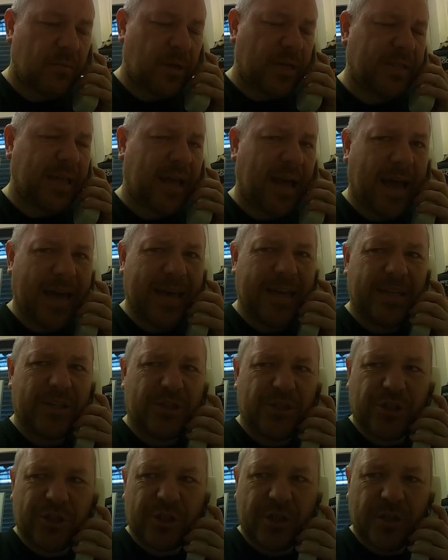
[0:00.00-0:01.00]
Where's the
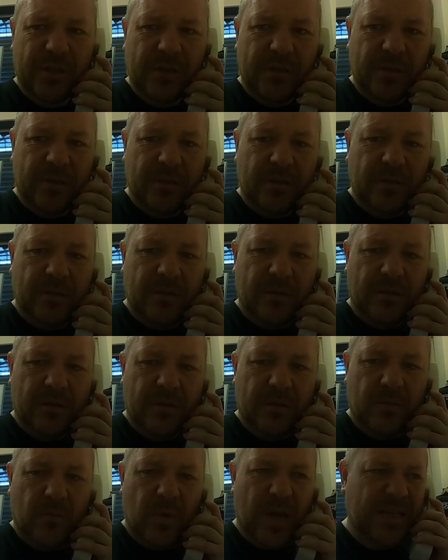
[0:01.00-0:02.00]
H?
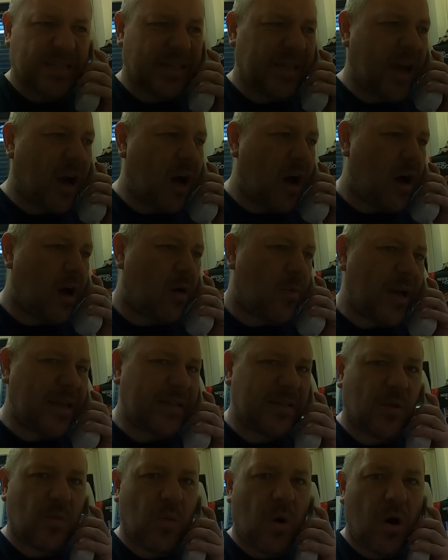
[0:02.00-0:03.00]
Where's the R?
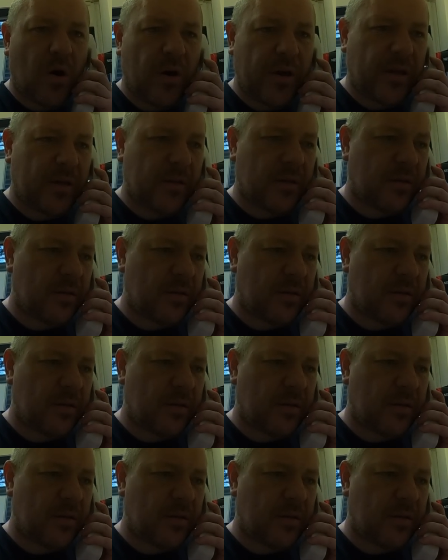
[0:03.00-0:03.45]
Where's the Y?